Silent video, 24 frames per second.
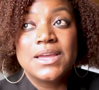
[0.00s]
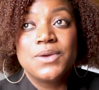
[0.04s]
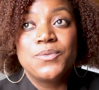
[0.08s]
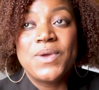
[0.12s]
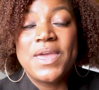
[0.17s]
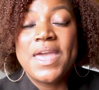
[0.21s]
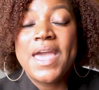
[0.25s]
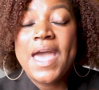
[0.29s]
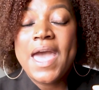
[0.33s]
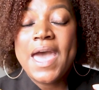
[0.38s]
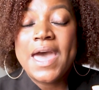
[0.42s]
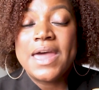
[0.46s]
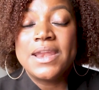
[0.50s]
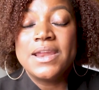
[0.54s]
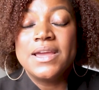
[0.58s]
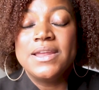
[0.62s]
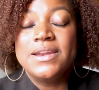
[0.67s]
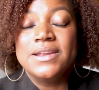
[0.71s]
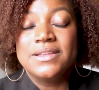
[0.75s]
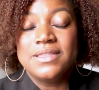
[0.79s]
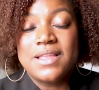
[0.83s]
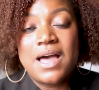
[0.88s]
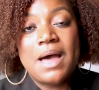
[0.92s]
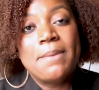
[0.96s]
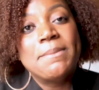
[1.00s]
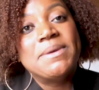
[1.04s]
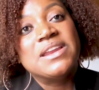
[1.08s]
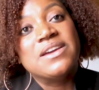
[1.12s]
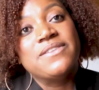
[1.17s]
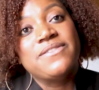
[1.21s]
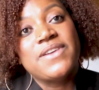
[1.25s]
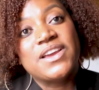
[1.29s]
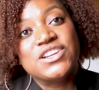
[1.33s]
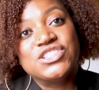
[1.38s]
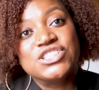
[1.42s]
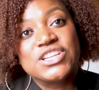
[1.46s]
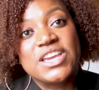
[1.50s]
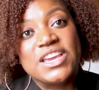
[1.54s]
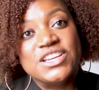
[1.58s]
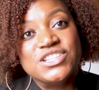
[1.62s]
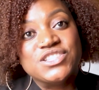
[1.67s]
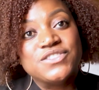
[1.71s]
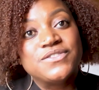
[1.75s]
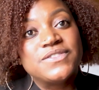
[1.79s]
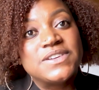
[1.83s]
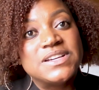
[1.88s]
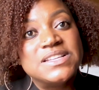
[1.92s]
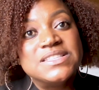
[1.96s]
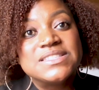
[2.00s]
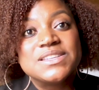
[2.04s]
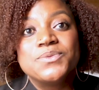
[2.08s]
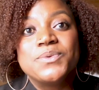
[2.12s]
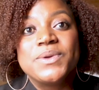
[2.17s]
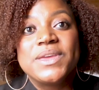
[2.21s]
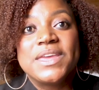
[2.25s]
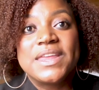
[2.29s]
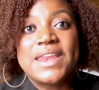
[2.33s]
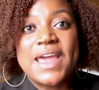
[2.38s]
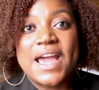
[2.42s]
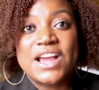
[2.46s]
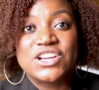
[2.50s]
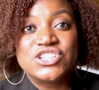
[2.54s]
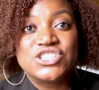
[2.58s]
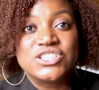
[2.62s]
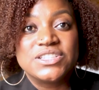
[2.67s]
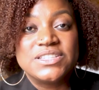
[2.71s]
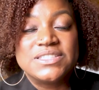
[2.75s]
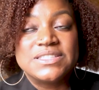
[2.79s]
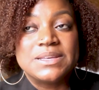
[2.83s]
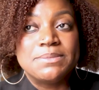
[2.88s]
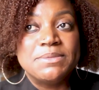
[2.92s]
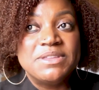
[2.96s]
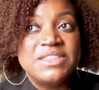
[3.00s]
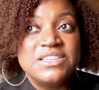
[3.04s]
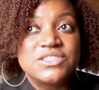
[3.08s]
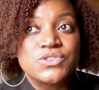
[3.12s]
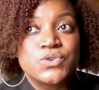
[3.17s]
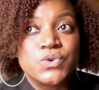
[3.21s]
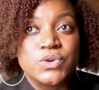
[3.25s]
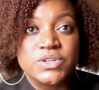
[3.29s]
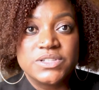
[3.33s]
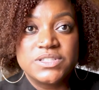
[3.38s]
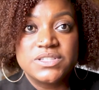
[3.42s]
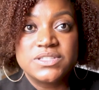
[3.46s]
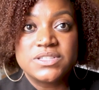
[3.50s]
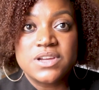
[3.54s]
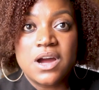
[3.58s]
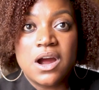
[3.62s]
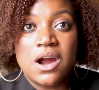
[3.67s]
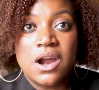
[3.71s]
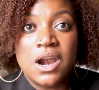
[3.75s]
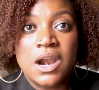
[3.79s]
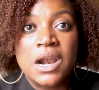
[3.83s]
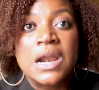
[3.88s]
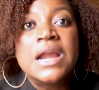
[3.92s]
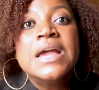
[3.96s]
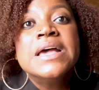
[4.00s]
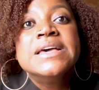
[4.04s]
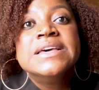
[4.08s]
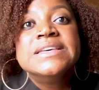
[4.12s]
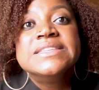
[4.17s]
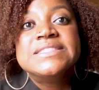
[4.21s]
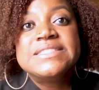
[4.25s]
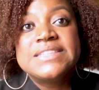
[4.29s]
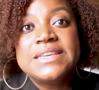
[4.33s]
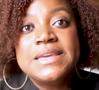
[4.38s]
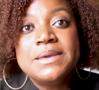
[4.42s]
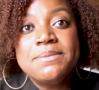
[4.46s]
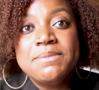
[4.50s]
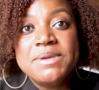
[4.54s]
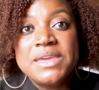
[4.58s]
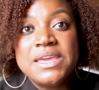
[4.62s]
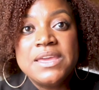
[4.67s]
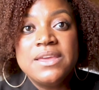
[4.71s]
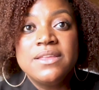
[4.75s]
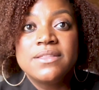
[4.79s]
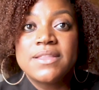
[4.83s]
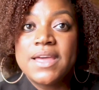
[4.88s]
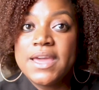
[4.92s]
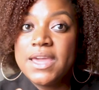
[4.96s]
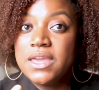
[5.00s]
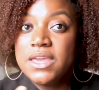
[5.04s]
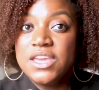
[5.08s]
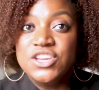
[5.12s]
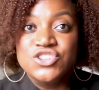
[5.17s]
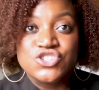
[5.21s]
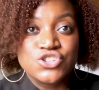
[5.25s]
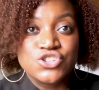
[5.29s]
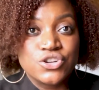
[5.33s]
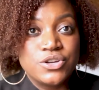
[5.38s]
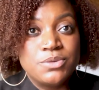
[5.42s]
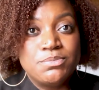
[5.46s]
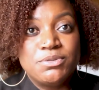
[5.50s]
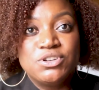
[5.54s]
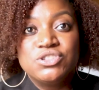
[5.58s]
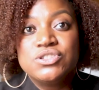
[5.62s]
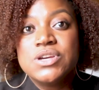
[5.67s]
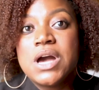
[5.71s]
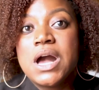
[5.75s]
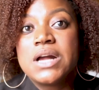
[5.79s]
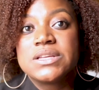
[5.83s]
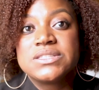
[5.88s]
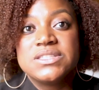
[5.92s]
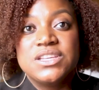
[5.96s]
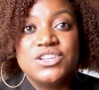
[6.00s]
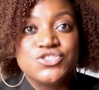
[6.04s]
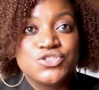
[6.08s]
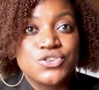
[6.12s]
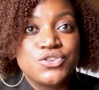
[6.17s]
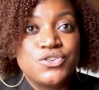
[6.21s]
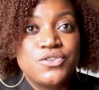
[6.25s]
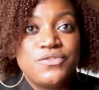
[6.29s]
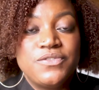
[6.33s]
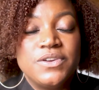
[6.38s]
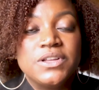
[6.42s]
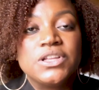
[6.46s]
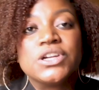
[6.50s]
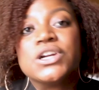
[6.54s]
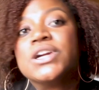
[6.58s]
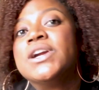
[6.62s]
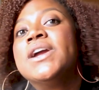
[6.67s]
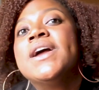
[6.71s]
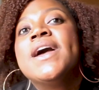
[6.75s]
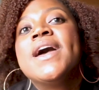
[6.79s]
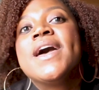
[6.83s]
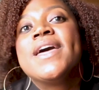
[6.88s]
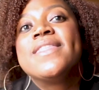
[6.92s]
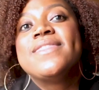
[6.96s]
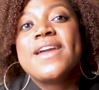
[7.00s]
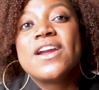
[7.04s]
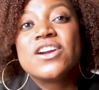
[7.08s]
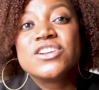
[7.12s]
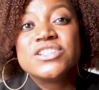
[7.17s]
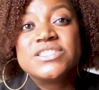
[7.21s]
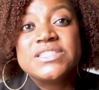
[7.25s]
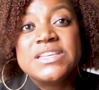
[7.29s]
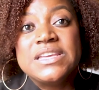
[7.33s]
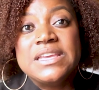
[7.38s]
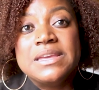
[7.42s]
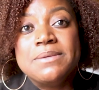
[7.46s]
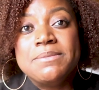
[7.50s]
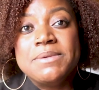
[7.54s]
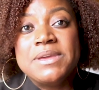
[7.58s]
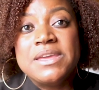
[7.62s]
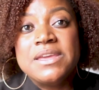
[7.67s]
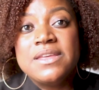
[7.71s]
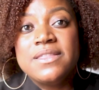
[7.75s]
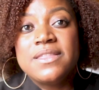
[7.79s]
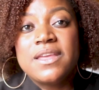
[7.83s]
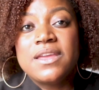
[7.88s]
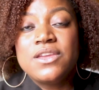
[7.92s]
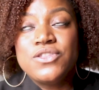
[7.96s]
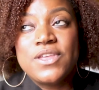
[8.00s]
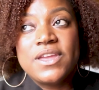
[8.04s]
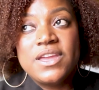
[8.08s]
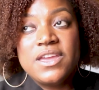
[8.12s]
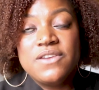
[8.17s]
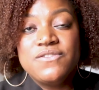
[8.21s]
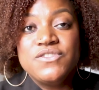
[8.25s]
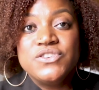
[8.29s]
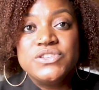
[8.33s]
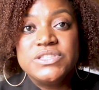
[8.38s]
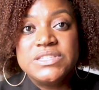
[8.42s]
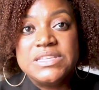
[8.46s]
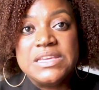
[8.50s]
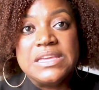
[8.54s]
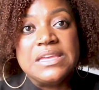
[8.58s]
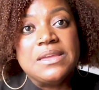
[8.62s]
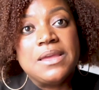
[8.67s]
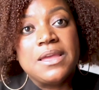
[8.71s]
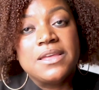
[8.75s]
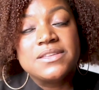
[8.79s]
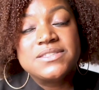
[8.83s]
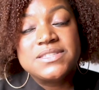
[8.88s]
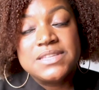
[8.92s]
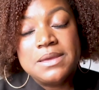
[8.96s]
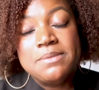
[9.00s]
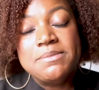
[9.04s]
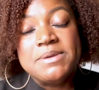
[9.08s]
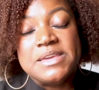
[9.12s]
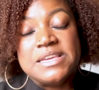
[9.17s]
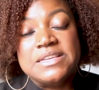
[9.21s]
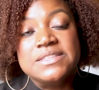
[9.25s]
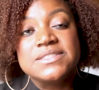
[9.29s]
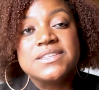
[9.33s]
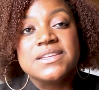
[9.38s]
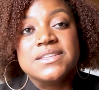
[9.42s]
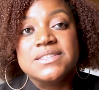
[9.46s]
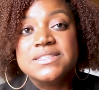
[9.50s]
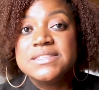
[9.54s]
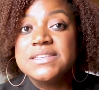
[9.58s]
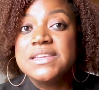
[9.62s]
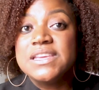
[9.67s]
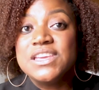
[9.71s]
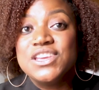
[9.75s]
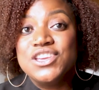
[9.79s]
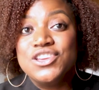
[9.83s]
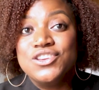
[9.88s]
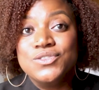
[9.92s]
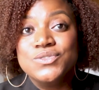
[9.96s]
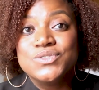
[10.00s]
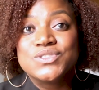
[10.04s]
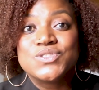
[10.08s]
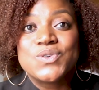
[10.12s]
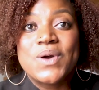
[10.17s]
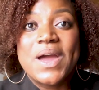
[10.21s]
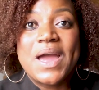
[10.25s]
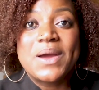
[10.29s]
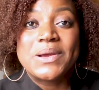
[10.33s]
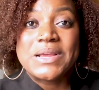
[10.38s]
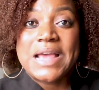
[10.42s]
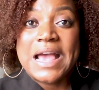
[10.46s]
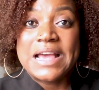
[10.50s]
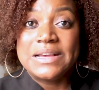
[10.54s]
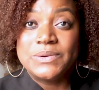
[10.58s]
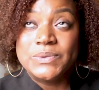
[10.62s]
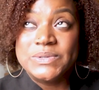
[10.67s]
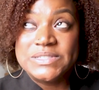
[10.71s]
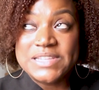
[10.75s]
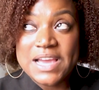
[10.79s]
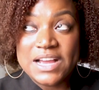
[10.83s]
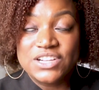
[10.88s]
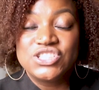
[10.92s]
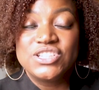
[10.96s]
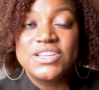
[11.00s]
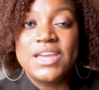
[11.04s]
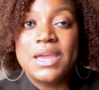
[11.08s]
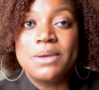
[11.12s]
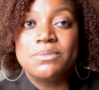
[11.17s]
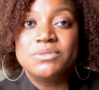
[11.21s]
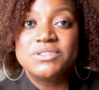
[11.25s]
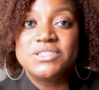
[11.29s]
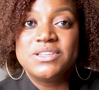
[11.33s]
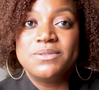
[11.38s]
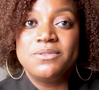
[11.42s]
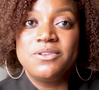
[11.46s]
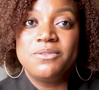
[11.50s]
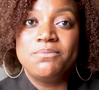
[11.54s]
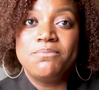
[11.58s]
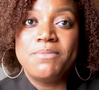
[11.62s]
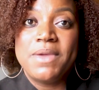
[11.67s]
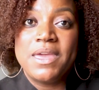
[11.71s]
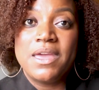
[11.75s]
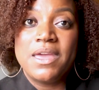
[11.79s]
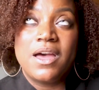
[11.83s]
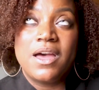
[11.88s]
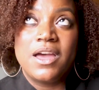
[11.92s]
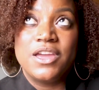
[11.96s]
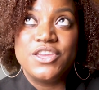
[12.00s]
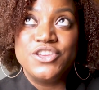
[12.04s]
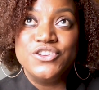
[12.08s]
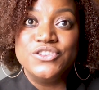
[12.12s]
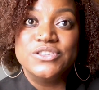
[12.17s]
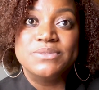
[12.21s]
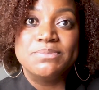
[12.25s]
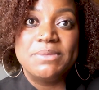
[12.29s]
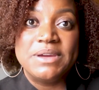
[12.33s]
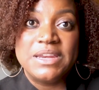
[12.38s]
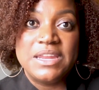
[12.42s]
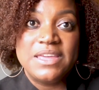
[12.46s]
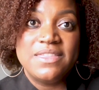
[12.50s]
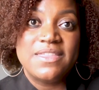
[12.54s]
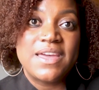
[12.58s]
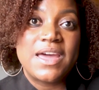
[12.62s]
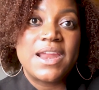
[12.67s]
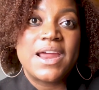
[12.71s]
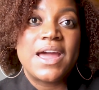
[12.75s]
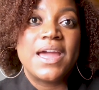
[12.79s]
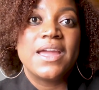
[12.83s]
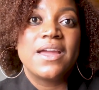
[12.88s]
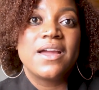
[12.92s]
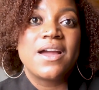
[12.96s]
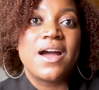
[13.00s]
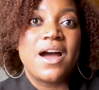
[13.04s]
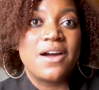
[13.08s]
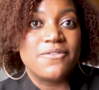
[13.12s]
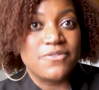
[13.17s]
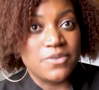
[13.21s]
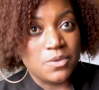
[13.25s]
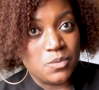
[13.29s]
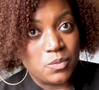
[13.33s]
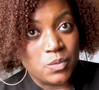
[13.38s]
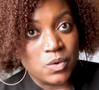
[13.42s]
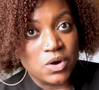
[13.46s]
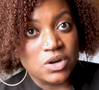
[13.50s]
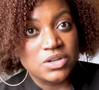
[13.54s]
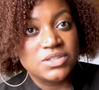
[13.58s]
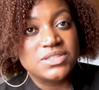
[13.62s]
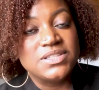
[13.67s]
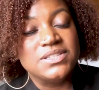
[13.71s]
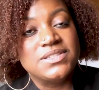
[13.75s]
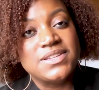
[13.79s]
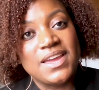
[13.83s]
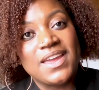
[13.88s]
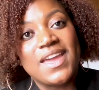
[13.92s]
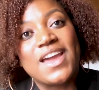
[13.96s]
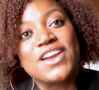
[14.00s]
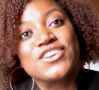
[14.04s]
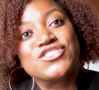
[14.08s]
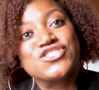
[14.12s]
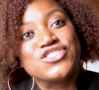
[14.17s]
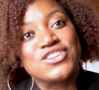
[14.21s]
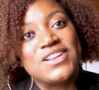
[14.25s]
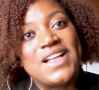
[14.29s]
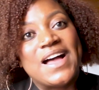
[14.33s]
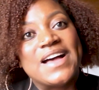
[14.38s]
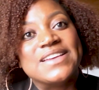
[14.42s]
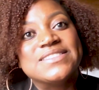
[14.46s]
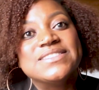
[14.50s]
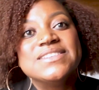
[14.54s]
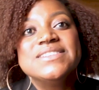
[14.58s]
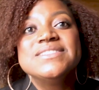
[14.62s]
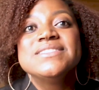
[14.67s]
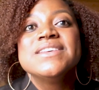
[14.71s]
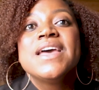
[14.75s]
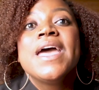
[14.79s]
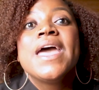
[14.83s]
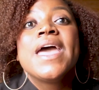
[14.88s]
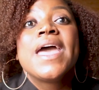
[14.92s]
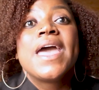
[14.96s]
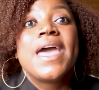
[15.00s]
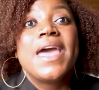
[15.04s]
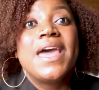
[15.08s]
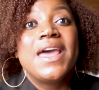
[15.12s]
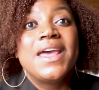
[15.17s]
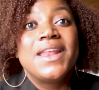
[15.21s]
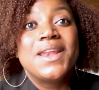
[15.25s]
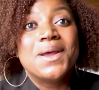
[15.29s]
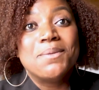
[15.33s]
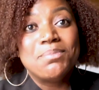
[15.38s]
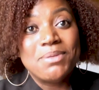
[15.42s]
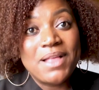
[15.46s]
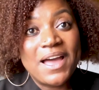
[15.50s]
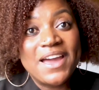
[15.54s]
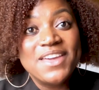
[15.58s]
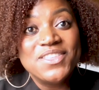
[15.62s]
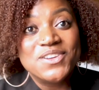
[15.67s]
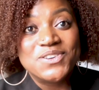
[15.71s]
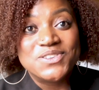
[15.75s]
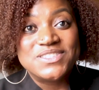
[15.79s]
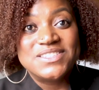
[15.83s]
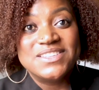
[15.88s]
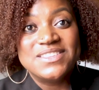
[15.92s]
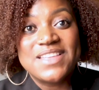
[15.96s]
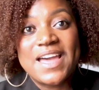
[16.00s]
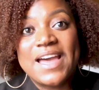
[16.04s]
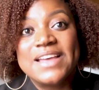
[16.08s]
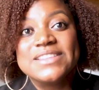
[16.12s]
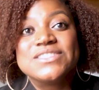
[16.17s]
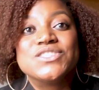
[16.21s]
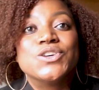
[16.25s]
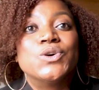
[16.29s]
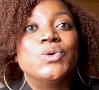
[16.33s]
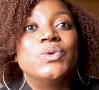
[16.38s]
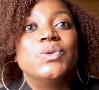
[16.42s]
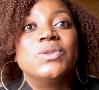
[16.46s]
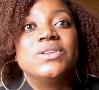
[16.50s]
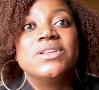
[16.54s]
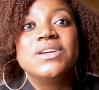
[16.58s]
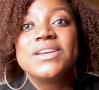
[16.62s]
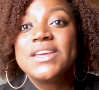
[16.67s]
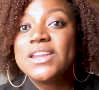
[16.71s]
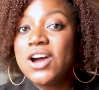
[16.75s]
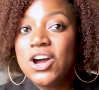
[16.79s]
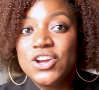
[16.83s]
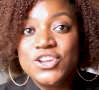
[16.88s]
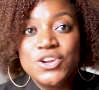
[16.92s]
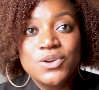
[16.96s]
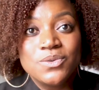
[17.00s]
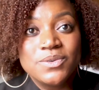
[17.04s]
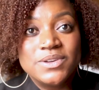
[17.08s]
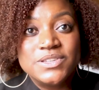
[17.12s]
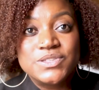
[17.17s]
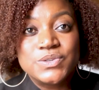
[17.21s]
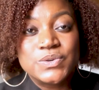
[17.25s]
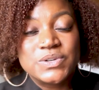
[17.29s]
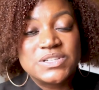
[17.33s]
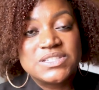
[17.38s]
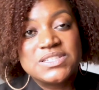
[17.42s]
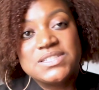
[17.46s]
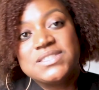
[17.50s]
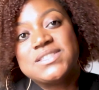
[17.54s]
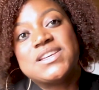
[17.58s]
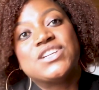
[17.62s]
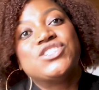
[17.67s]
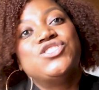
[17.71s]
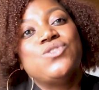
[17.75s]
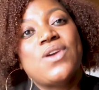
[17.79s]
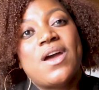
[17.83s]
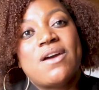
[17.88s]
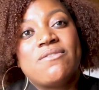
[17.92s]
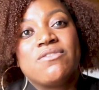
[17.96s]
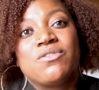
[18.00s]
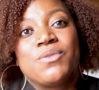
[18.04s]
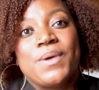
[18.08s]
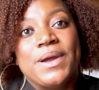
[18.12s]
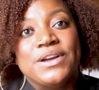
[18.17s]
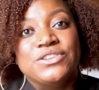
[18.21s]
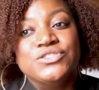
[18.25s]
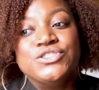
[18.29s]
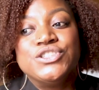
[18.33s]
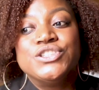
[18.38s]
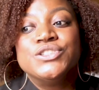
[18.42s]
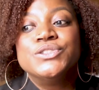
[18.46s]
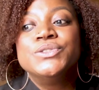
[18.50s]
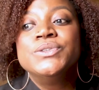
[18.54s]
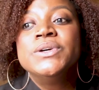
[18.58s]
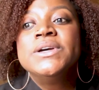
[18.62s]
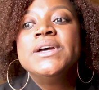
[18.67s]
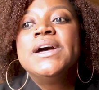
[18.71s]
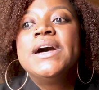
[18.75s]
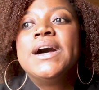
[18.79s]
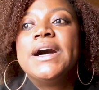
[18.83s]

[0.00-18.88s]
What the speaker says: we had an allotment of education funds, and we can actually, some of these courses are CME, like Intro to Botox, Intro to Filler. They are CME, they give you CMEs and CEUs. So I was actually able to use money that I got from work to take extra classes and apply those to that. So look at all your resources that you have around you.